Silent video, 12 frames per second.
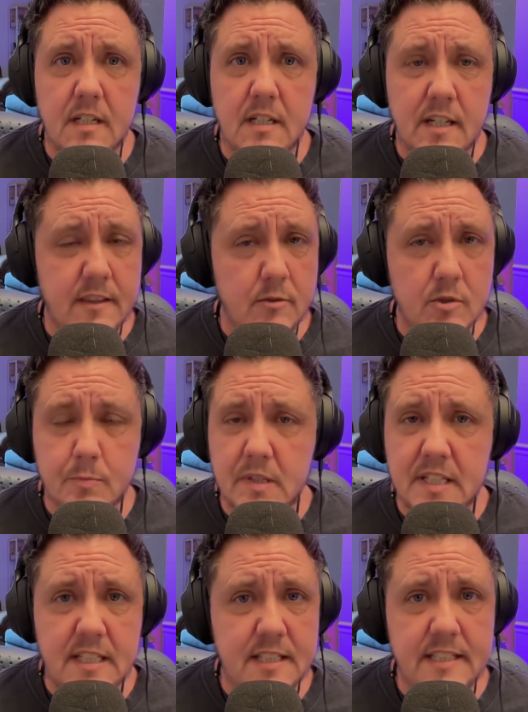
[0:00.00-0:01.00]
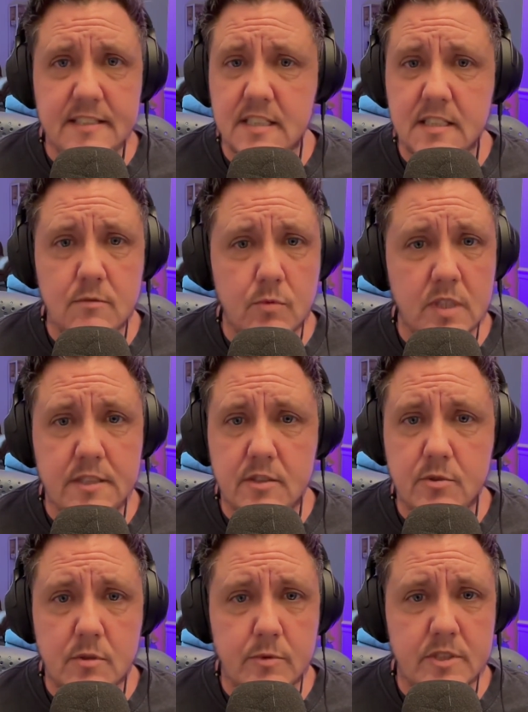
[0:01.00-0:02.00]
And there was plenty of days I didn't want to
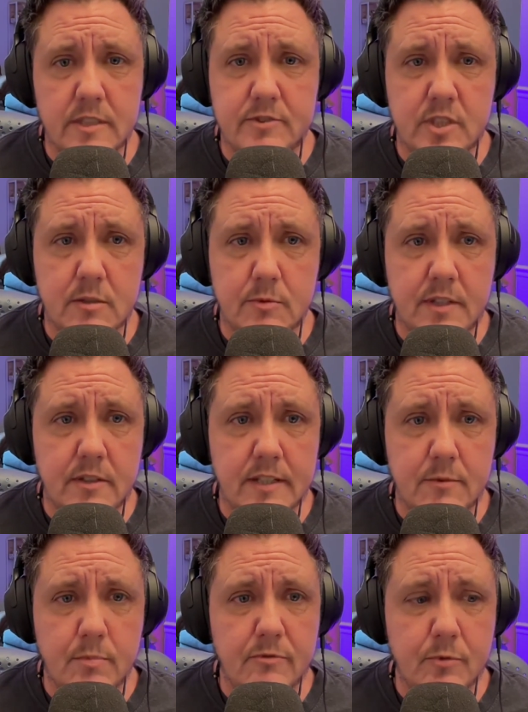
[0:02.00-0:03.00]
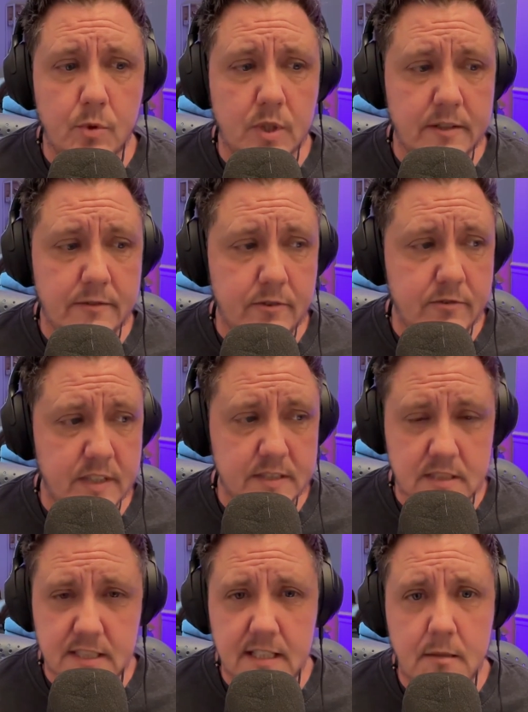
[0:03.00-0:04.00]
do it, which I've shared with you guys before if you've
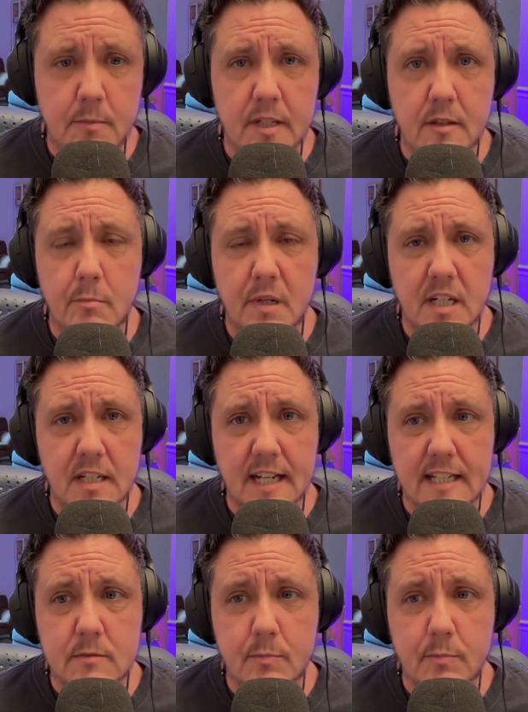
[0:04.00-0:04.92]
listened to any of my other podcasts,